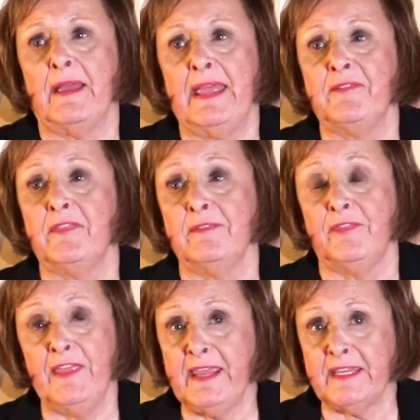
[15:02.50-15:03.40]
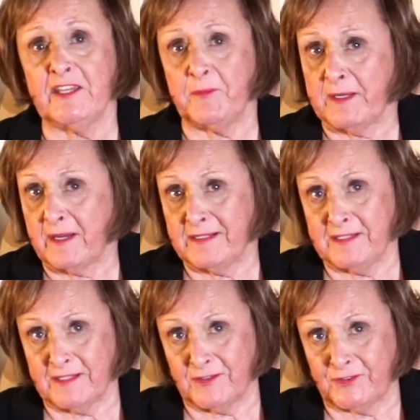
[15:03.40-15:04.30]
and they give me
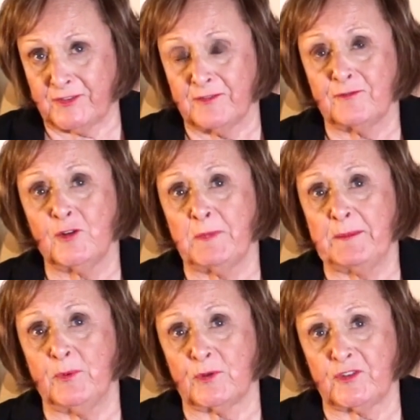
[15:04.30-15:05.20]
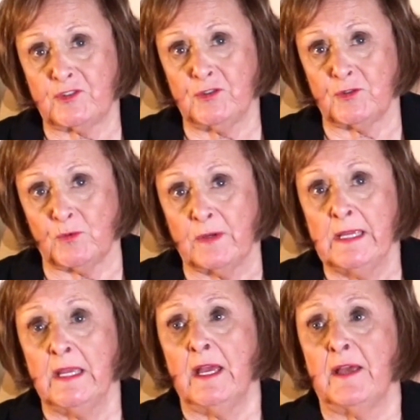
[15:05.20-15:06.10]
ideas for my books too.
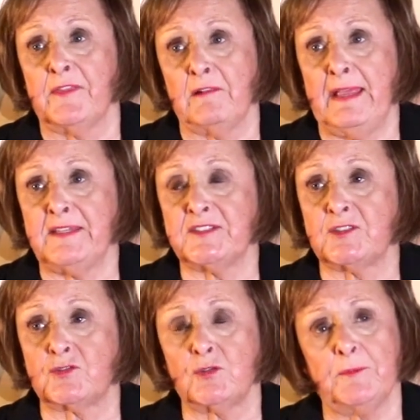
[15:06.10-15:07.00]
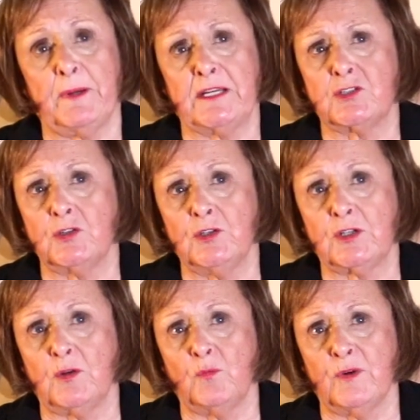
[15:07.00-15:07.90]
The last trip I
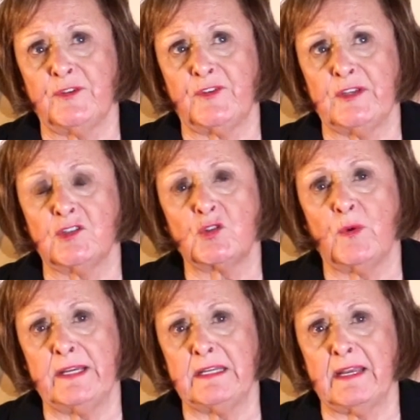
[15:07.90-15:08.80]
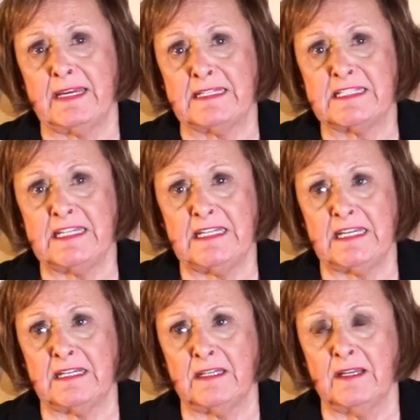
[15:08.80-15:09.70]
took was in
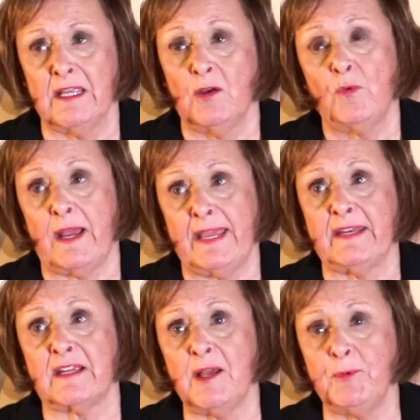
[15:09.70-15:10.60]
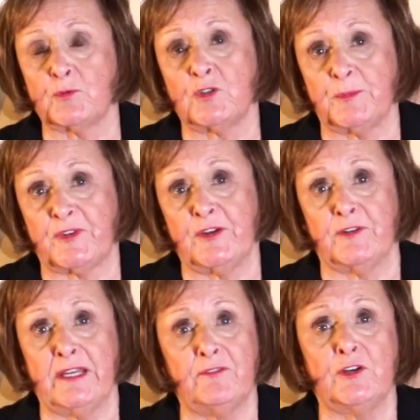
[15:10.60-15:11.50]
2019. Well, I had a couple trips there,
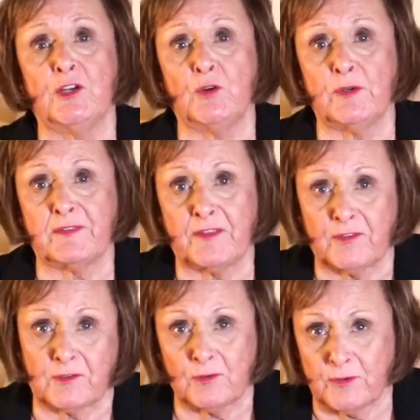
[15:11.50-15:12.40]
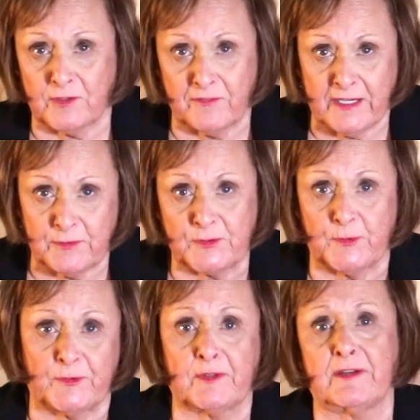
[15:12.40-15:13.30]
never knowing that the
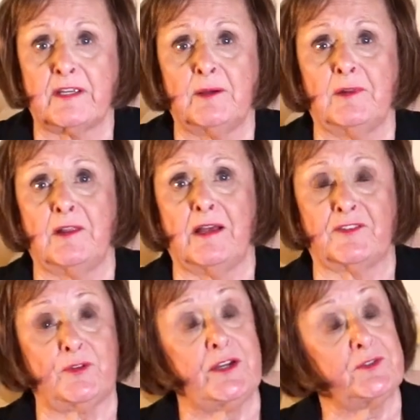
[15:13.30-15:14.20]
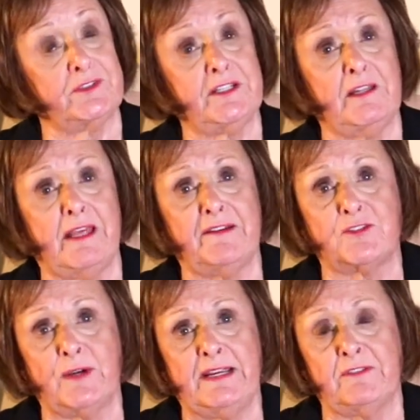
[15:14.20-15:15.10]
coronavirus was going to come along. So I did a lot
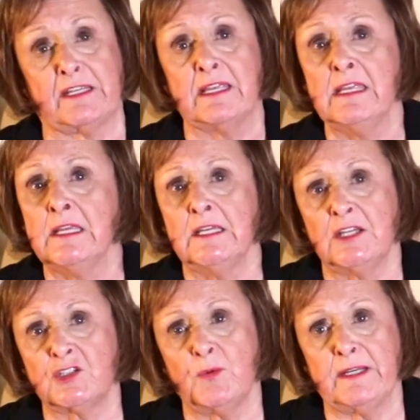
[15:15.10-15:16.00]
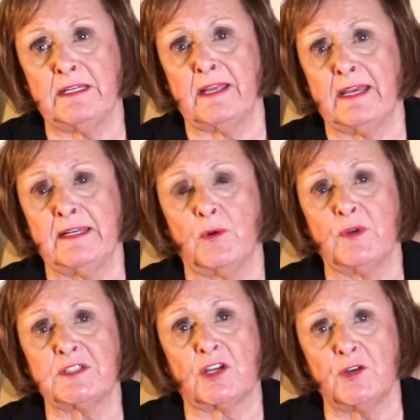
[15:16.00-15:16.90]
of traveling. In 29, I
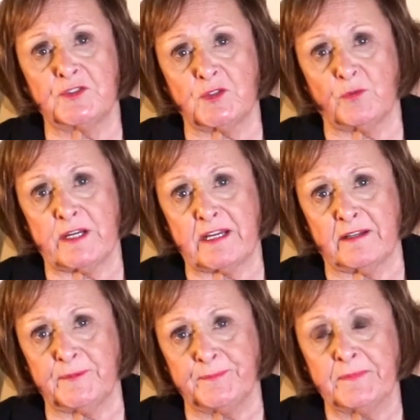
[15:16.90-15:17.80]
went to Costa Rica,